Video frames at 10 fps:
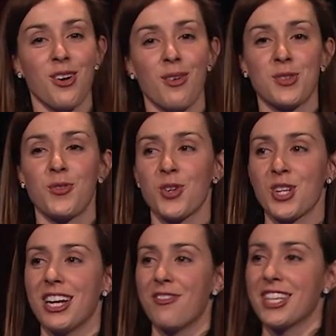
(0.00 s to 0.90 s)
I was
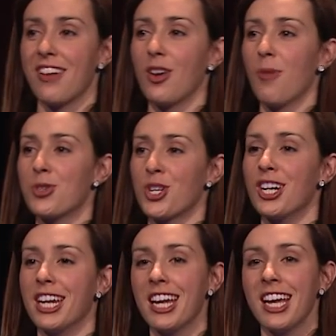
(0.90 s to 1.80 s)
fortunate enough to get the
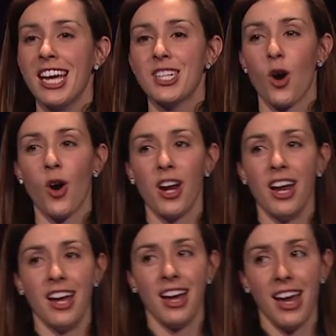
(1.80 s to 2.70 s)
opportunity to go on
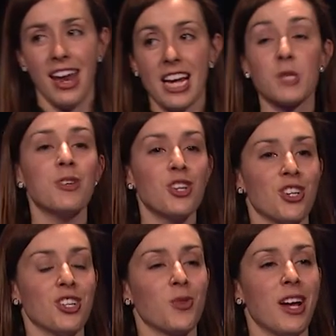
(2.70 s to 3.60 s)
an
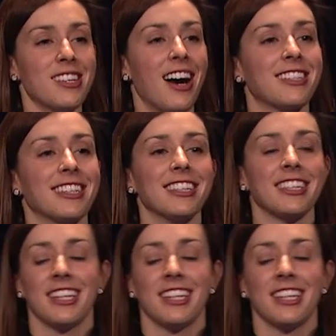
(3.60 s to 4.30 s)
expedition to Antarctica.